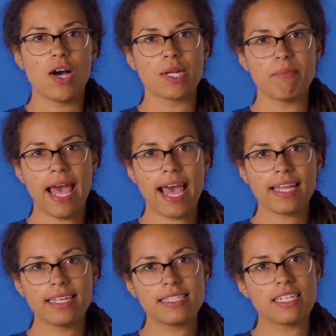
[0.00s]
On a
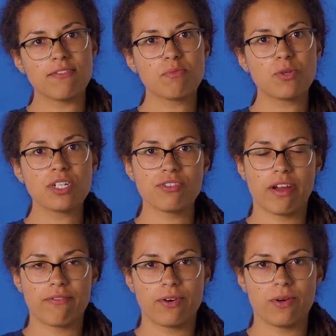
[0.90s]
Mac, it's even more
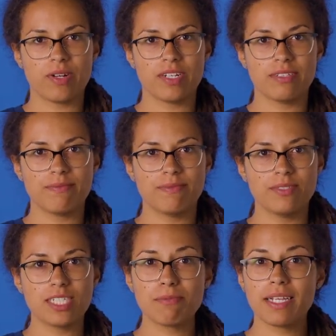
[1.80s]
straightforward.
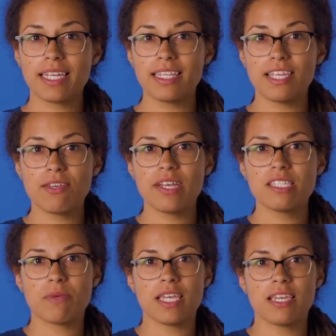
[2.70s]
Just plug in the
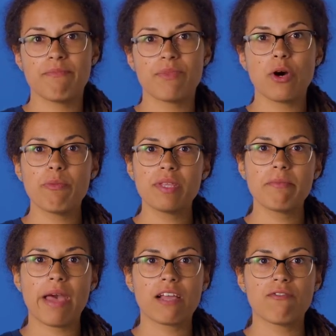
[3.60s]
USB, open the
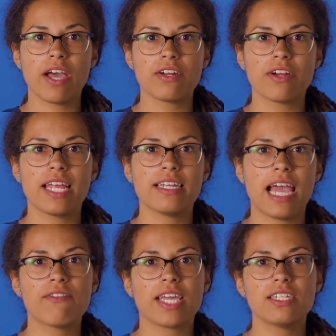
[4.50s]
Mac Finder, and
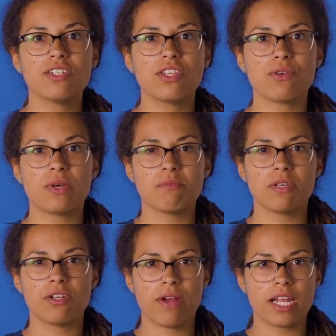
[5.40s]
navigate to the
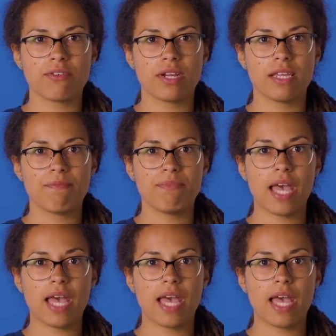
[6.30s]
USB directory.